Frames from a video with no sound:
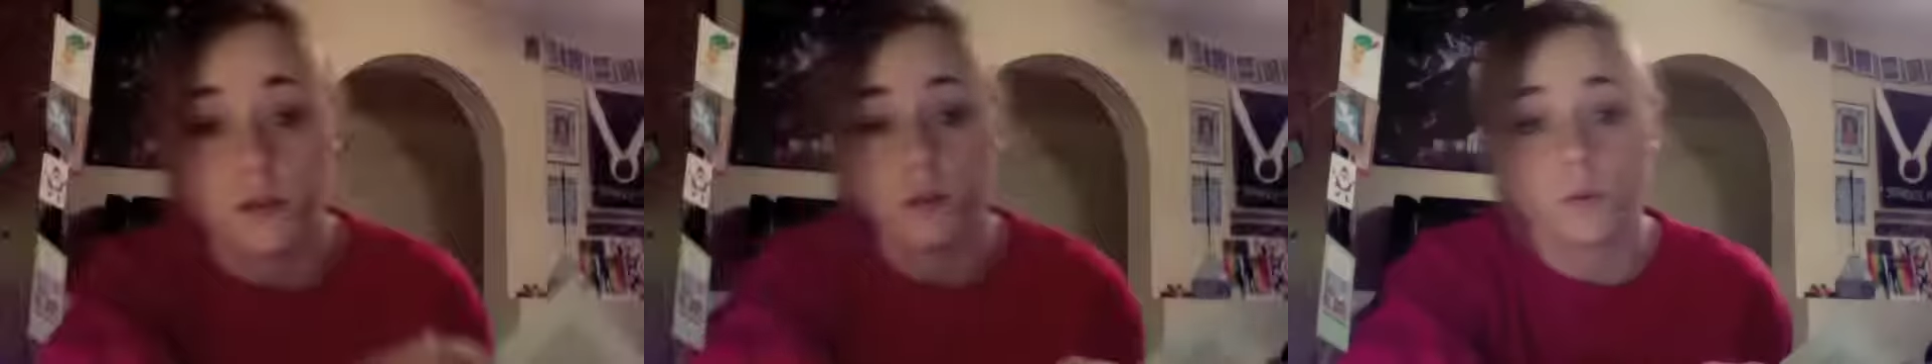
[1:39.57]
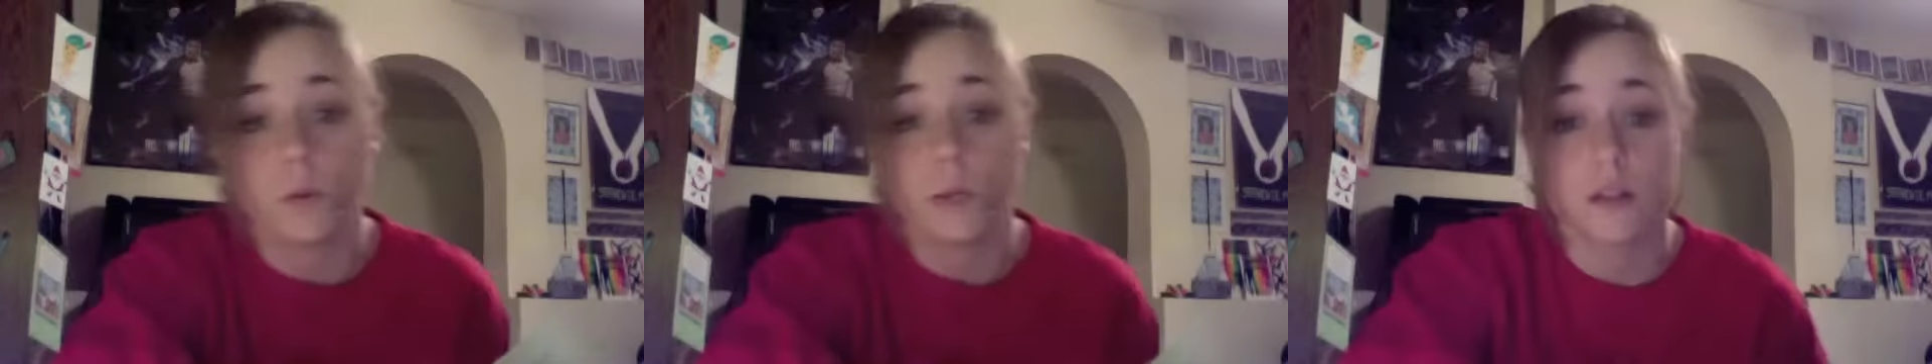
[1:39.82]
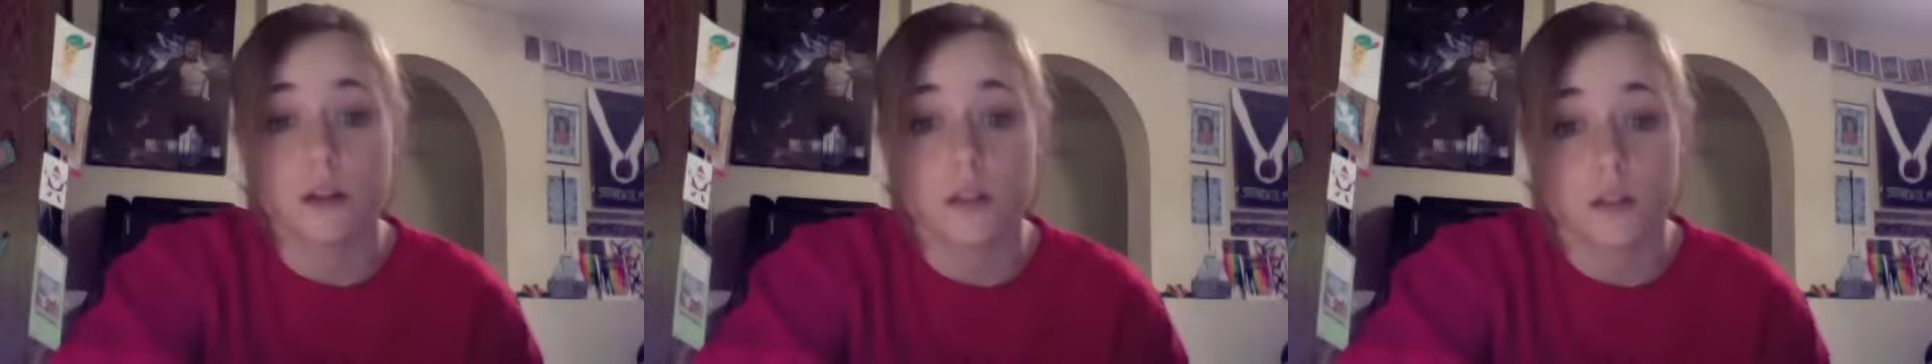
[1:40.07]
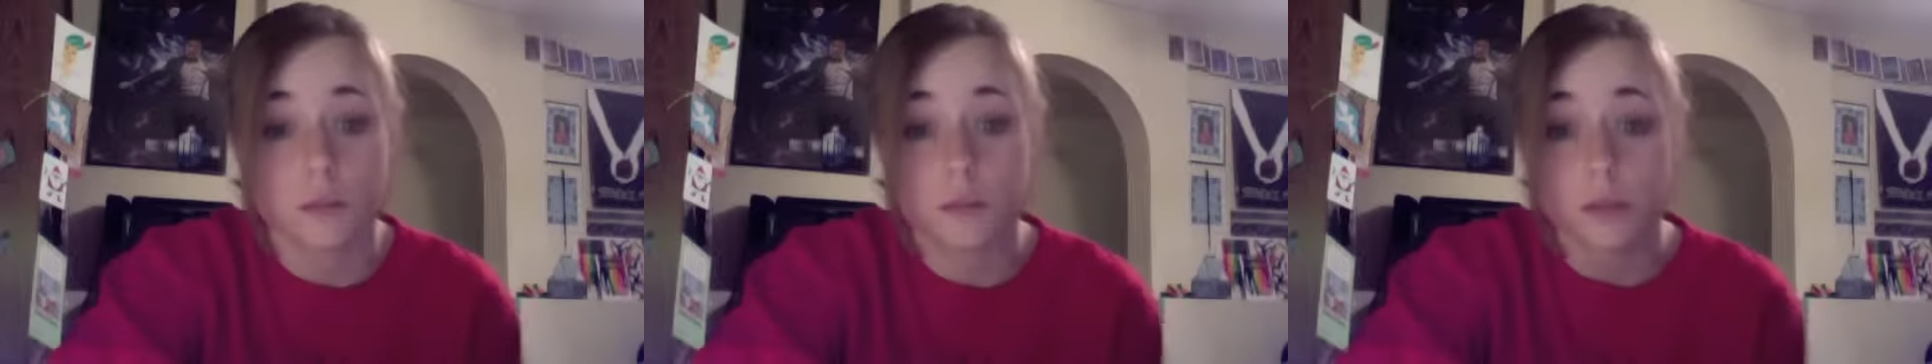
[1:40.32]
was an
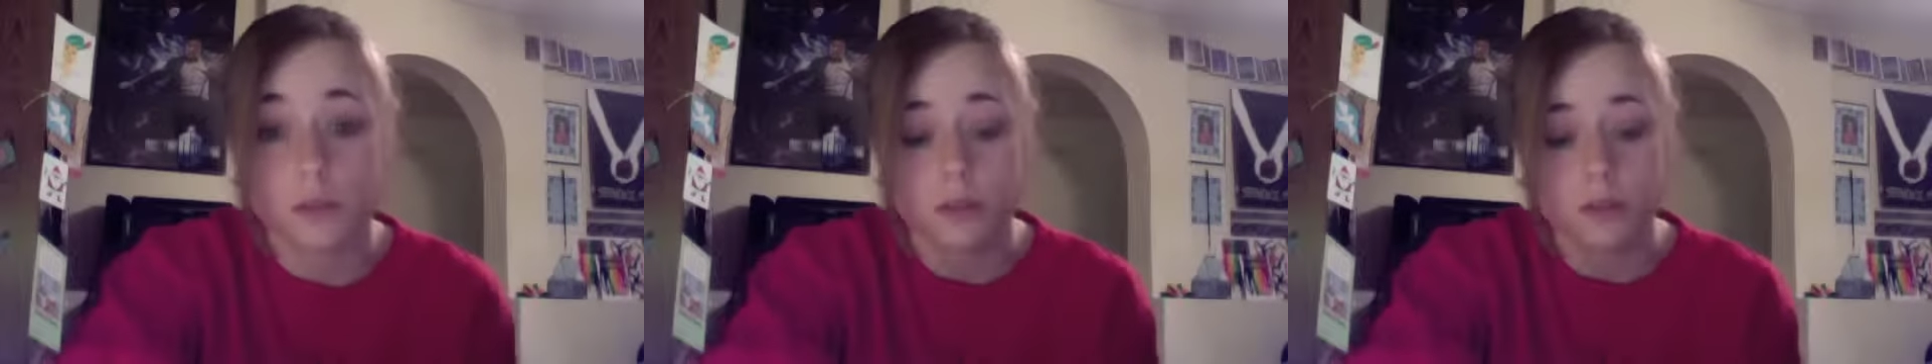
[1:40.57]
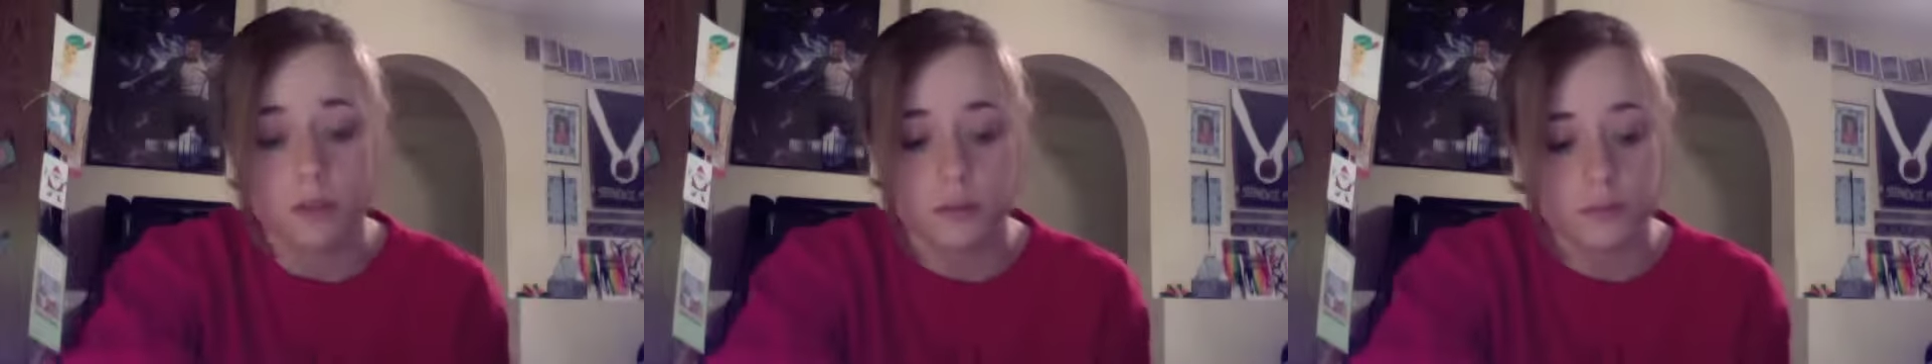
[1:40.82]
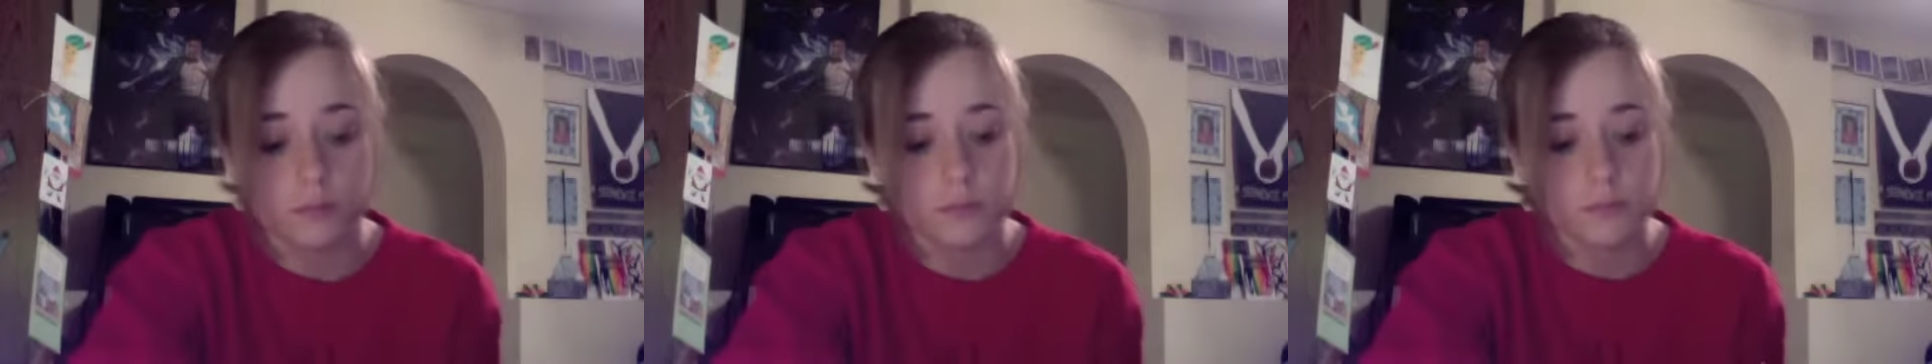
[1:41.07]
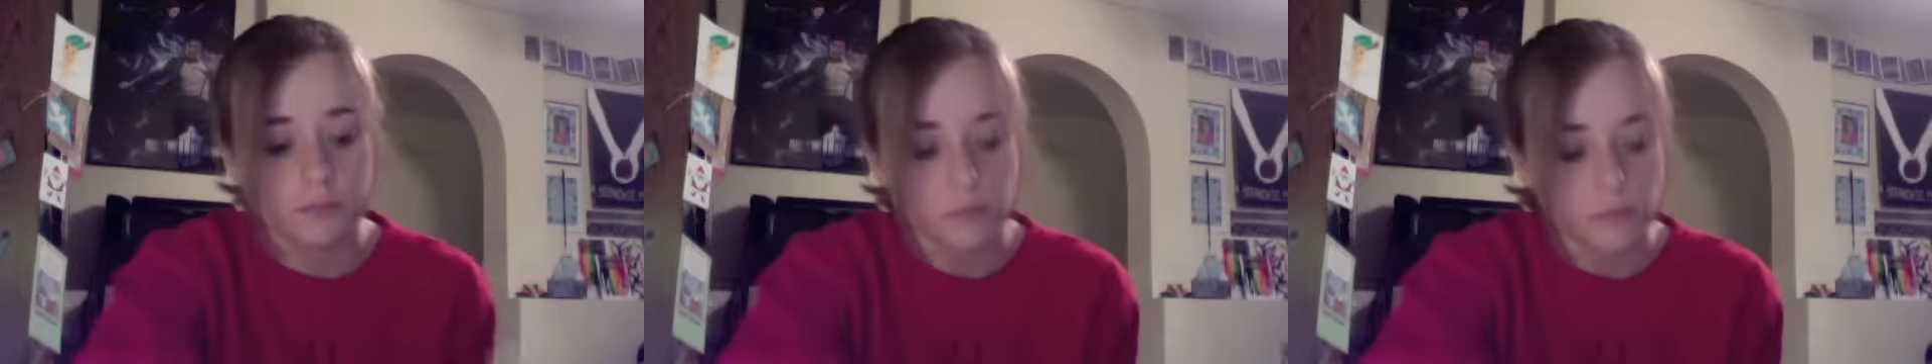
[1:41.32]
awesome person
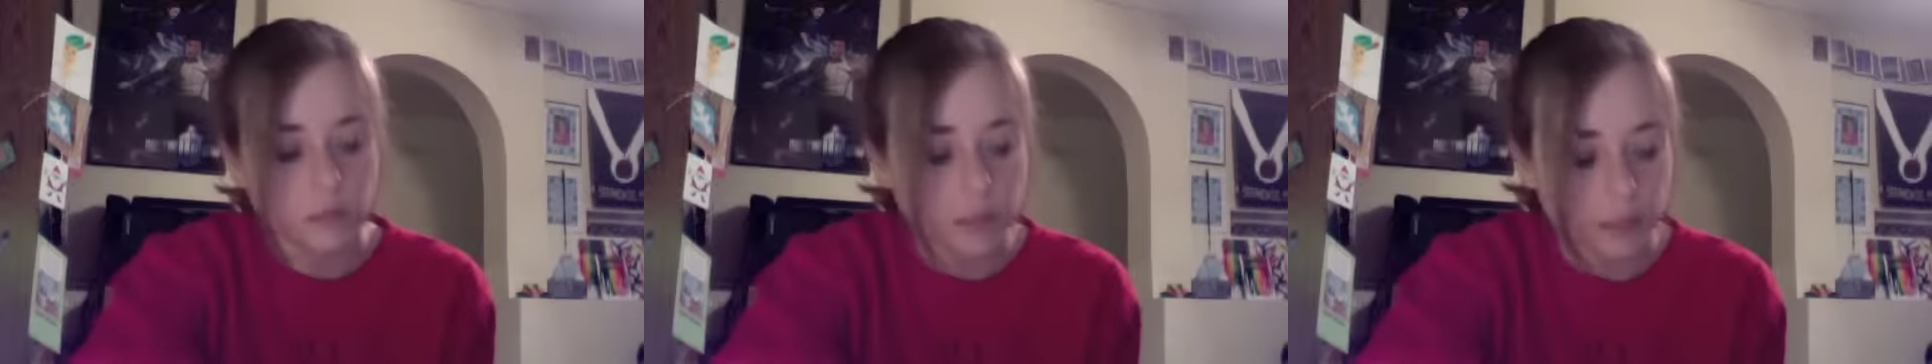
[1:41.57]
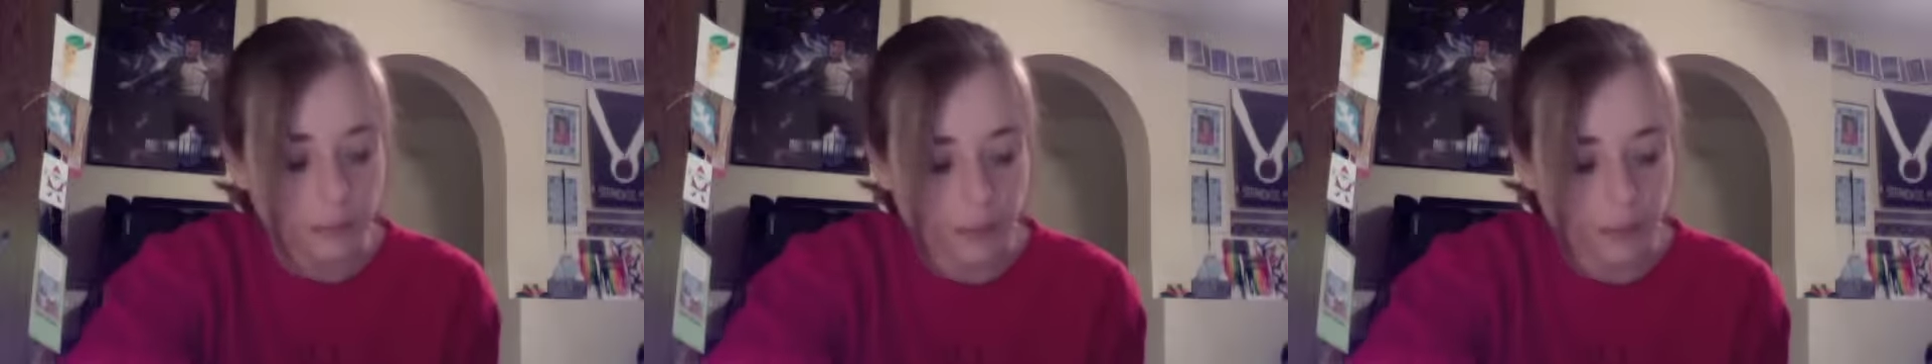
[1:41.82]
that